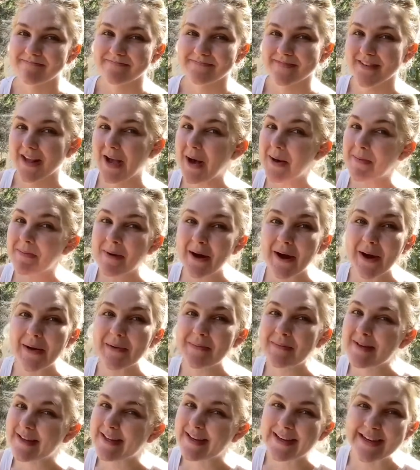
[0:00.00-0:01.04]

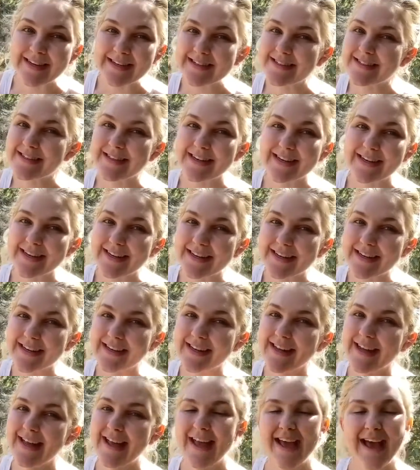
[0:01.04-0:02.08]
apartment
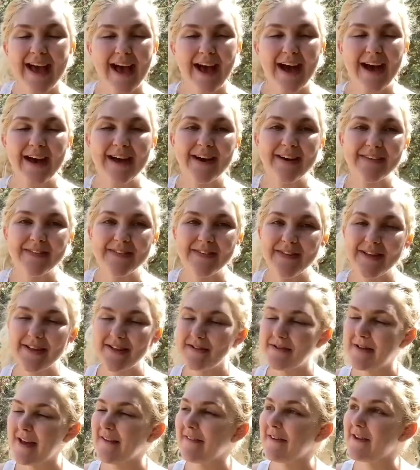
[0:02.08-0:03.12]
hunting.
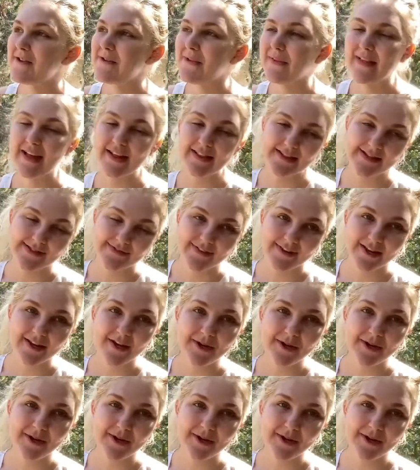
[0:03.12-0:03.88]
If you do like this video,